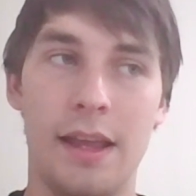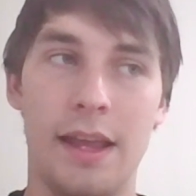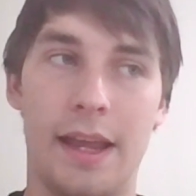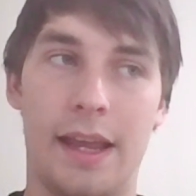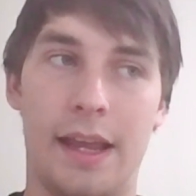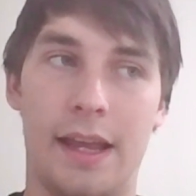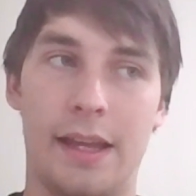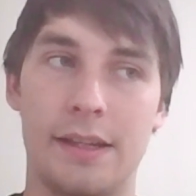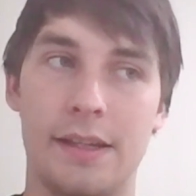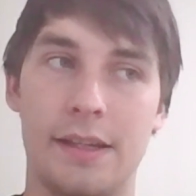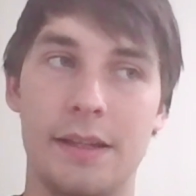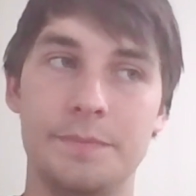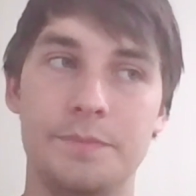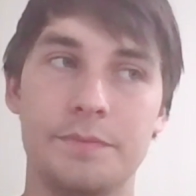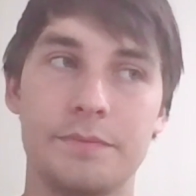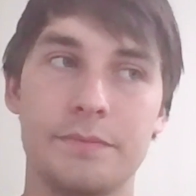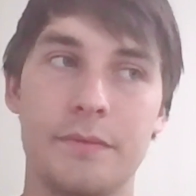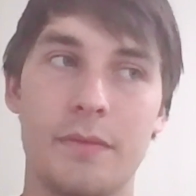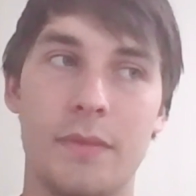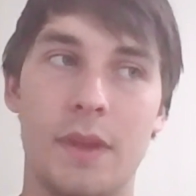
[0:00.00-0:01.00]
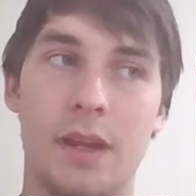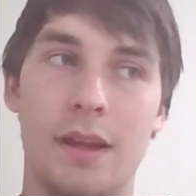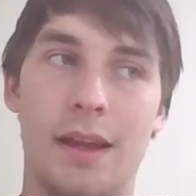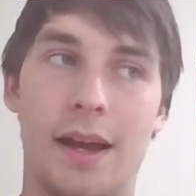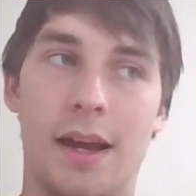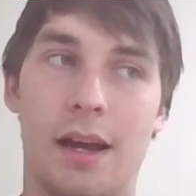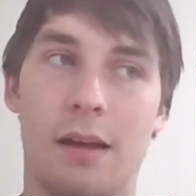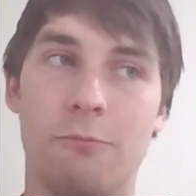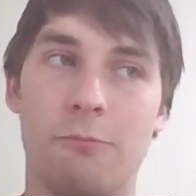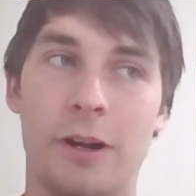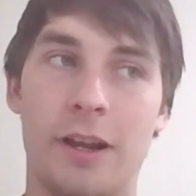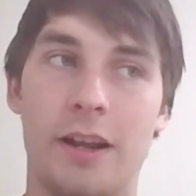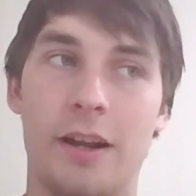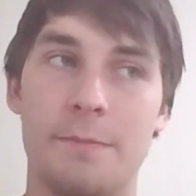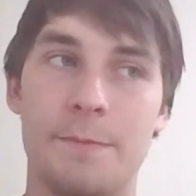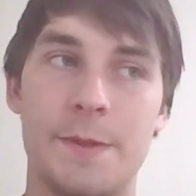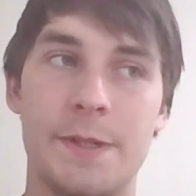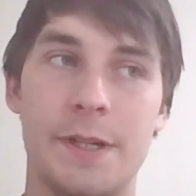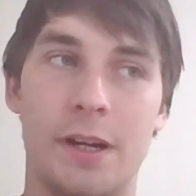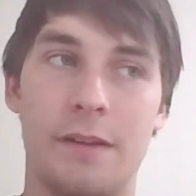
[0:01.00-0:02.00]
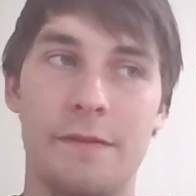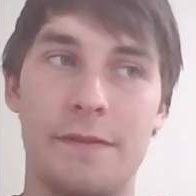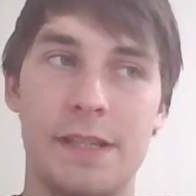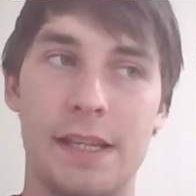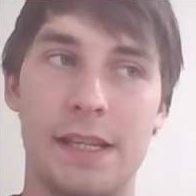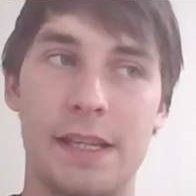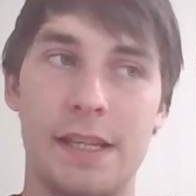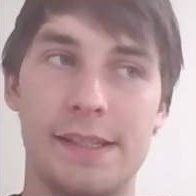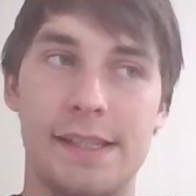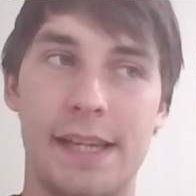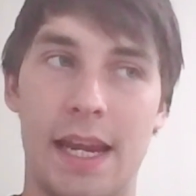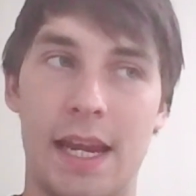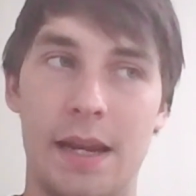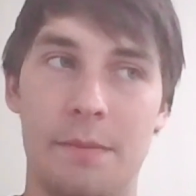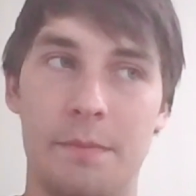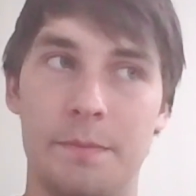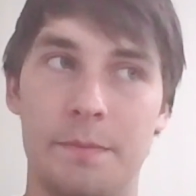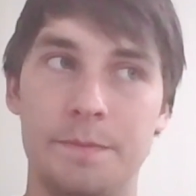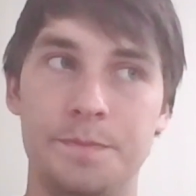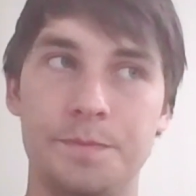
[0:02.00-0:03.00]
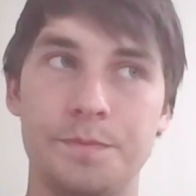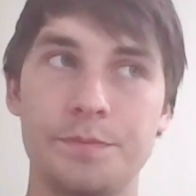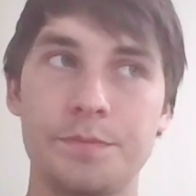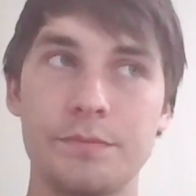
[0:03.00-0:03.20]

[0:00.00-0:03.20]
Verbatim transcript: And um, when it observes the same